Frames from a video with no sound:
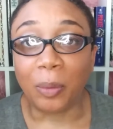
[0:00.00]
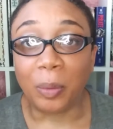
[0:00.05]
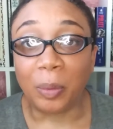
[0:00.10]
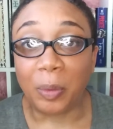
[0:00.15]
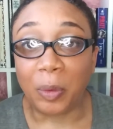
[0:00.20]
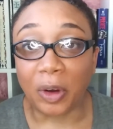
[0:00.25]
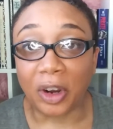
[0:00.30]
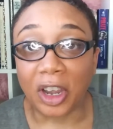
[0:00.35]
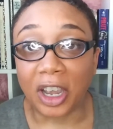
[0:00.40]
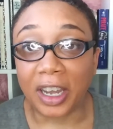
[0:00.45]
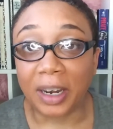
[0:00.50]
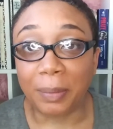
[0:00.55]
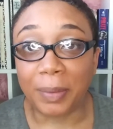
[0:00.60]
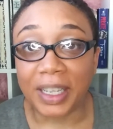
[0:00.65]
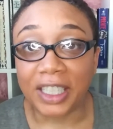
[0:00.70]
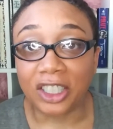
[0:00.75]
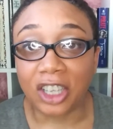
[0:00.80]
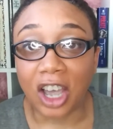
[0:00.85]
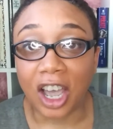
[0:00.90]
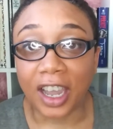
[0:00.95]
We're going to be
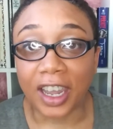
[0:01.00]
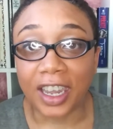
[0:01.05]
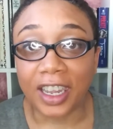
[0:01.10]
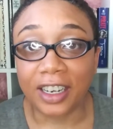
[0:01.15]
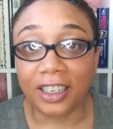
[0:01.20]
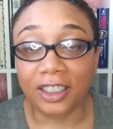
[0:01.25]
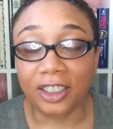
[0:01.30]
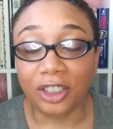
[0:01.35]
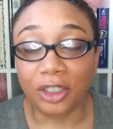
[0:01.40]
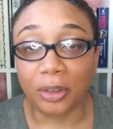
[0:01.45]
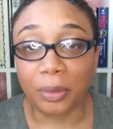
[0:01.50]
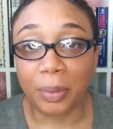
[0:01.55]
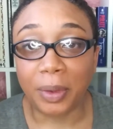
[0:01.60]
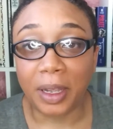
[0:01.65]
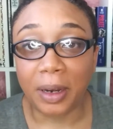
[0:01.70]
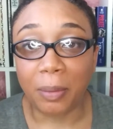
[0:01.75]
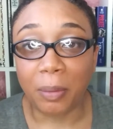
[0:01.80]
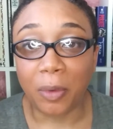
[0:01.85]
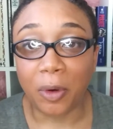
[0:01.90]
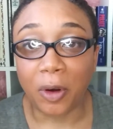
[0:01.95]
talking a little
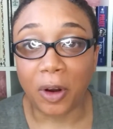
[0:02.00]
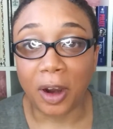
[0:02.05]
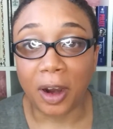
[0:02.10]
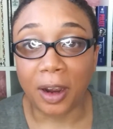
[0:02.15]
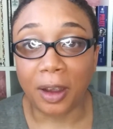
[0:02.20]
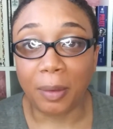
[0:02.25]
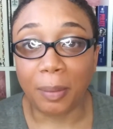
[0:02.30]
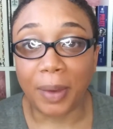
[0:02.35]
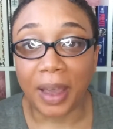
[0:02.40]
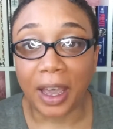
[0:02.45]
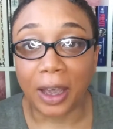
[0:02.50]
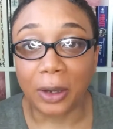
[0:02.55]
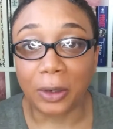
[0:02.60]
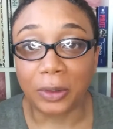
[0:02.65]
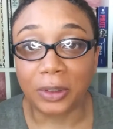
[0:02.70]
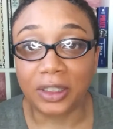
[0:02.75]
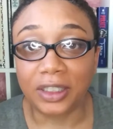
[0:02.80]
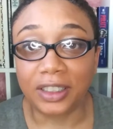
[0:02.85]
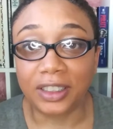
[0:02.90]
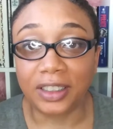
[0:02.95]
bit more
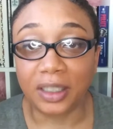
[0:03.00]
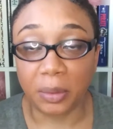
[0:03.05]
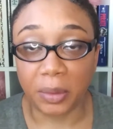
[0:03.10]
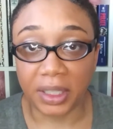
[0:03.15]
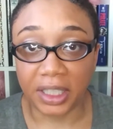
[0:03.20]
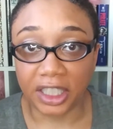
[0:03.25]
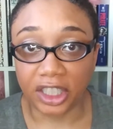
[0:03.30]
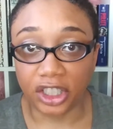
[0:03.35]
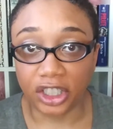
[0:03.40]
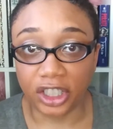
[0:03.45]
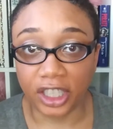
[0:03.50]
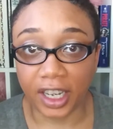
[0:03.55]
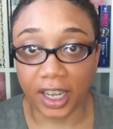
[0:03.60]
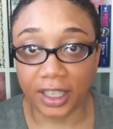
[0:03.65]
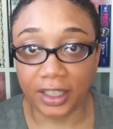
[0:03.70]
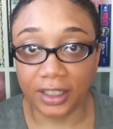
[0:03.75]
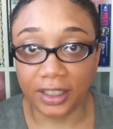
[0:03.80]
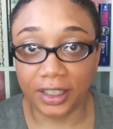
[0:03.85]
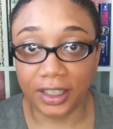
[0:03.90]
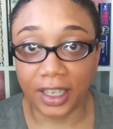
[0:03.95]
about stimulus
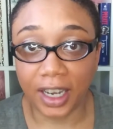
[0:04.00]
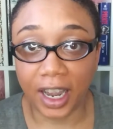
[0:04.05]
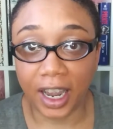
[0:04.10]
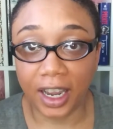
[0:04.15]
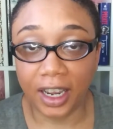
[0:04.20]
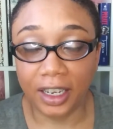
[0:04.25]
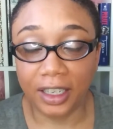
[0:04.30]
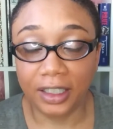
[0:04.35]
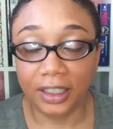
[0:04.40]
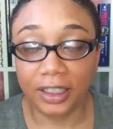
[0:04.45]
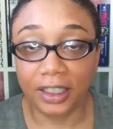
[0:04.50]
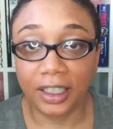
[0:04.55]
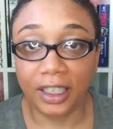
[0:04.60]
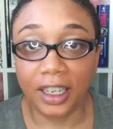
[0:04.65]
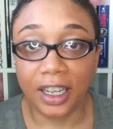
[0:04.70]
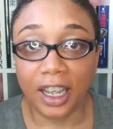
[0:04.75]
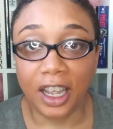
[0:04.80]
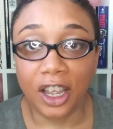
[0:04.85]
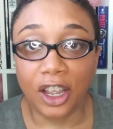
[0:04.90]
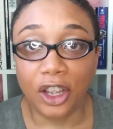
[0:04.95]
checks today.
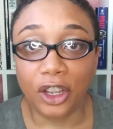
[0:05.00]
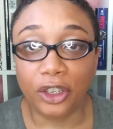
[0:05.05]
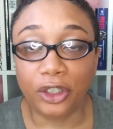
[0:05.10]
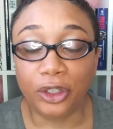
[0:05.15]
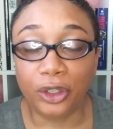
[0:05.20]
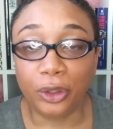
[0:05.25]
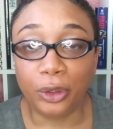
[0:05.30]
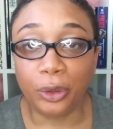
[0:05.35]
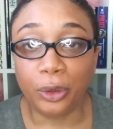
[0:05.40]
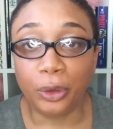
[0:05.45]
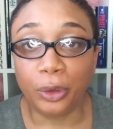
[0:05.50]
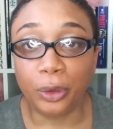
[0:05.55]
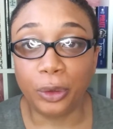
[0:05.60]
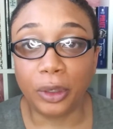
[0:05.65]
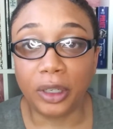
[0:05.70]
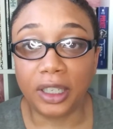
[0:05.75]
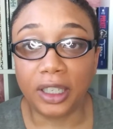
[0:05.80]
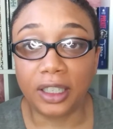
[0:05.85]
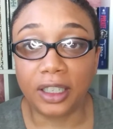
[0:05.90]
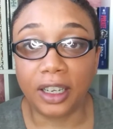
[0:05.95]

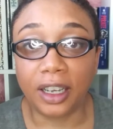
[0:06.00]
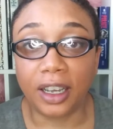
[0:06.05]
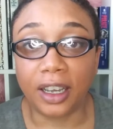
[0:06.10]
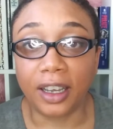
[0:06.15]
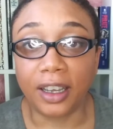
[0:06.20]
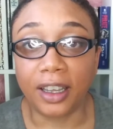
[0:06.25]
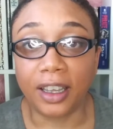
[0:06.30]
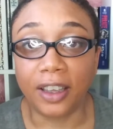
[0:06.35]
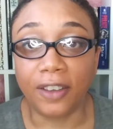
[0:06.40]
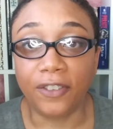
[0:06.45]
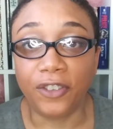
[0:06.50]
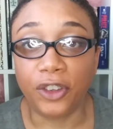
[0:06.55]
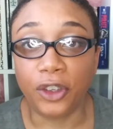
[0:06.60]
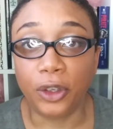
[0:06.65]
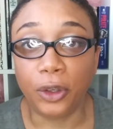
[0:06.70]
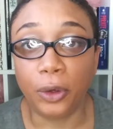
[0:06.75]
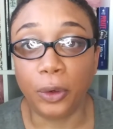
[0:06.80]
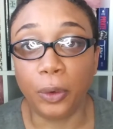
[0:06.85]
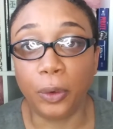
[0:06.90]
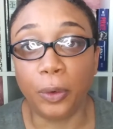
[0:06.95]
If
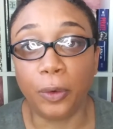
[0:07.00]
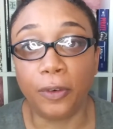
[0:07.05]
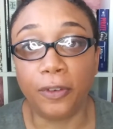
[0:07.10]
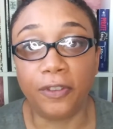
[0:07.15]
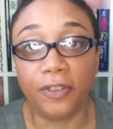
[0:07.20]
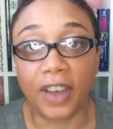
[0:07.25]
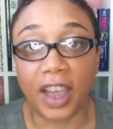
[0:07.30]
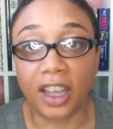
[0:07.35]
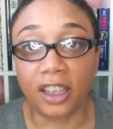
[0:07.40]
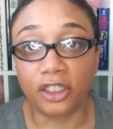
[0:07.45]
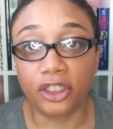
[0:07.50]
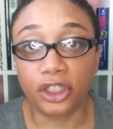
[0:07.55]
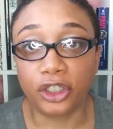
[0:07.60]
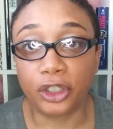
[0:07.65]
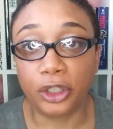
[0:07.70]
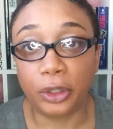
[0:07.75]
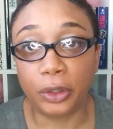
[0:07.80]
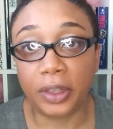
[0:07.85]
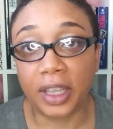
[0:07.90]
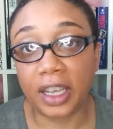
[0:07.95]
you filed your
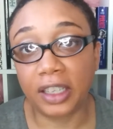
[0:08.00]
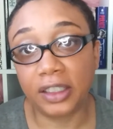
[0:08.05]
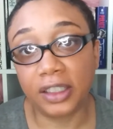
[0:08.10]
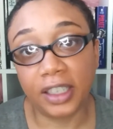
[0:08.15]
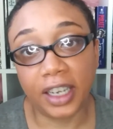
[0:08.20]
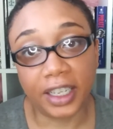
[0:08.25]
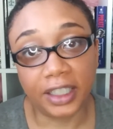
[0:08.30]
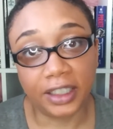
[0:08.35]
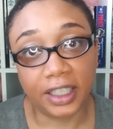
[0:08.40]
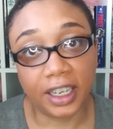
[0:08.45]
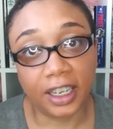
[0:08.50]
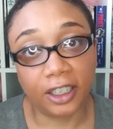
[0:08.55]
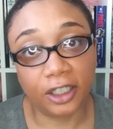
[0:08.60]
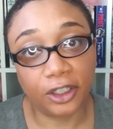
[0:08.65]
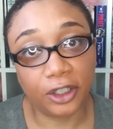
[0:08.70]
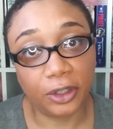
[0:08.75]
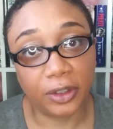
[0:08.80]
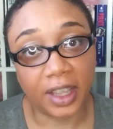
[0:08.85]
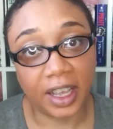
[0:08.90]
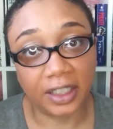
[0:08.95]
2018 or
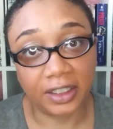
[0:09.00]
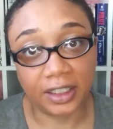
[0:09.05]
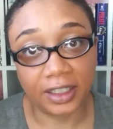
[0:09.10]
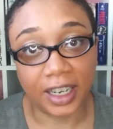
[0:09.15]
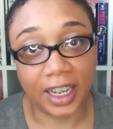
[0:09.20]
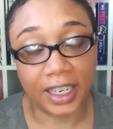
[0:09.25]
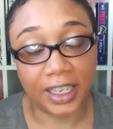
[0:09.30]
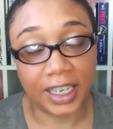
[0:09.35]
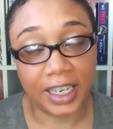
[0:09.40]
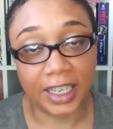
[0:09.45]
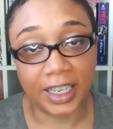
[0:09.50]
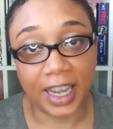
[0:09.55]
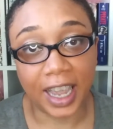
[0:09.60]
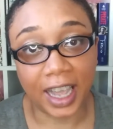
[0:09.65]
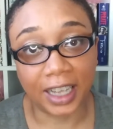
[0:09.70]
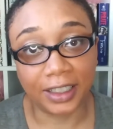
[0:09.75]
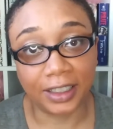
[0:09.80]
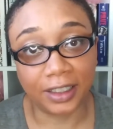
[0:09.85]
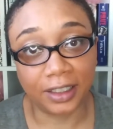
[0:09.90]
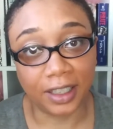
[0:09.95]
2019
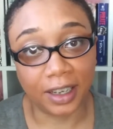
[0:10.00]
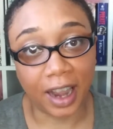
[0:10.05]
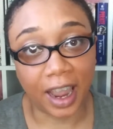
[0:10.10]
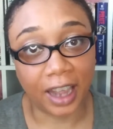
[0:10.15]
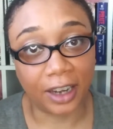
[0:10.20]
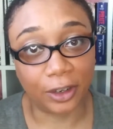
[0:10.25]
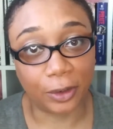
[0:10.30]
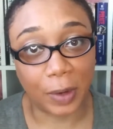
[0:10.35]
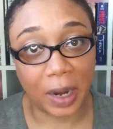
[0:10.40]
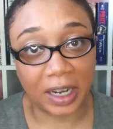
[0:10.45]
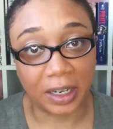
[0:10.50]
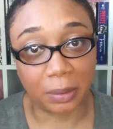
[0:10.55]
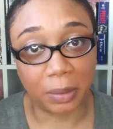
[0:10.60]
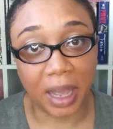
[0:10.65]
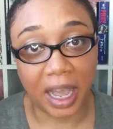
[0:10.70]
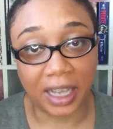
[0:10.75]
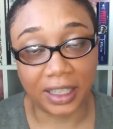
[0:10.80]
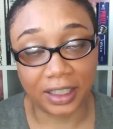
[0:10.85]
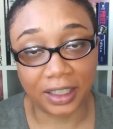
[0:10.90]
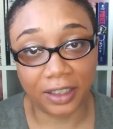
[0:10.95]
taxes and had direct
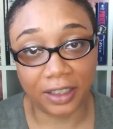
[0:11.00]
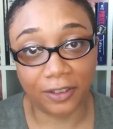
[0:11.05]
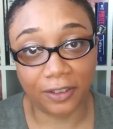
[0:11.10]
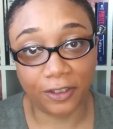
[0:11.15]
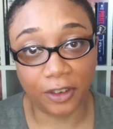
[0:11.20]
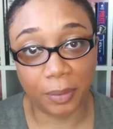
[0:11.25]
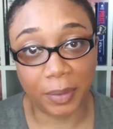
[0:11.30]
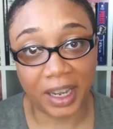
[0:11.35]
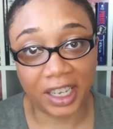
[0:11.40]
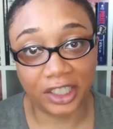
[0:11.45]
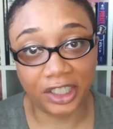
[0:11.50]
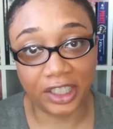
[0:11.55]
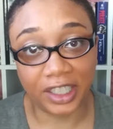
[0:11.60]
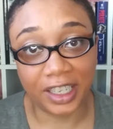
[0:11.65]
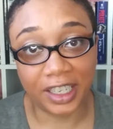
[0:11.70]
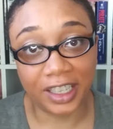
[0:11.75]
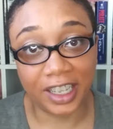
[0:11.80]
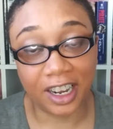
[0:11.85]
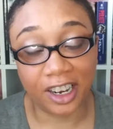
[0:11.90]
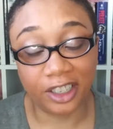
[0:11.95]
deposit information
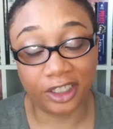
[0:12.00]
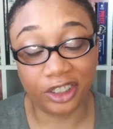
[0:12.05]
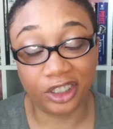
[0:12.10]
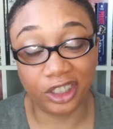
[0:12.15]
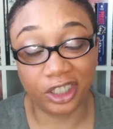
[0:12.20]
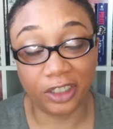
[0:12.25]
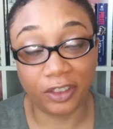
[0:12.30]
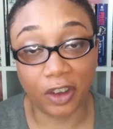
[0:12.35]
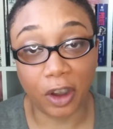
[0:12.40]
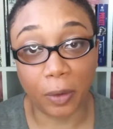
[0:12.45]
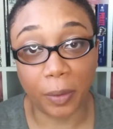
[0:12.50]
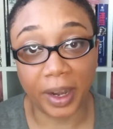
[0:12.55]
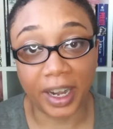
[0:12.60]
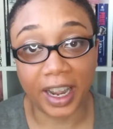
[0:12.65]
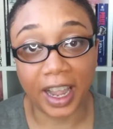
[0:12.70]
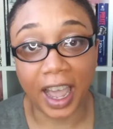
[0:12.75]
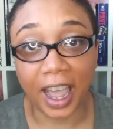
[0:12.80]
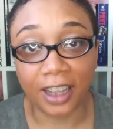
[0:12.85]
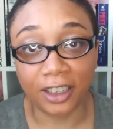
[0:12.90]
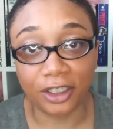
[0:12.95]
in there, you should have already
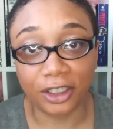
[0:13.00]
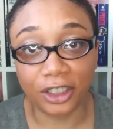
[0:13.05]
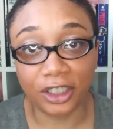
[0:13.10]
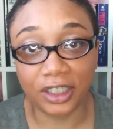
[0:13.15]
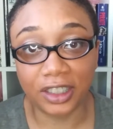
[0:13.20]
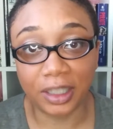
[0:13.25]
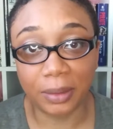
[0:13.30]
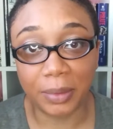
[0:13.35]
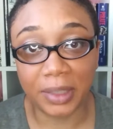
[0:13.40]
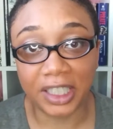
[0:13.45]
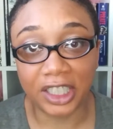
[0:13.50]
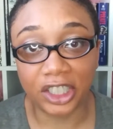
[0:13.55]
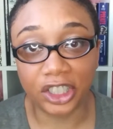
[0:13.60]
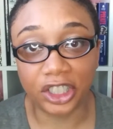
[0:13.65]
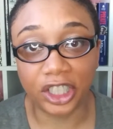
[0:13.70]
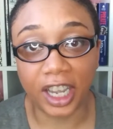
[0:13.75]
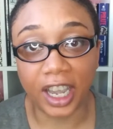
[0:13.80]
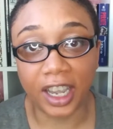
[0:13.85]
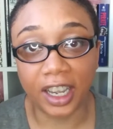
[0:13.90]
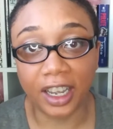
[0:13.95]
gotten your stimulus
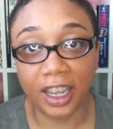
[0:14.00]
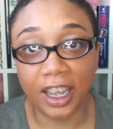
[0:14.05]
check.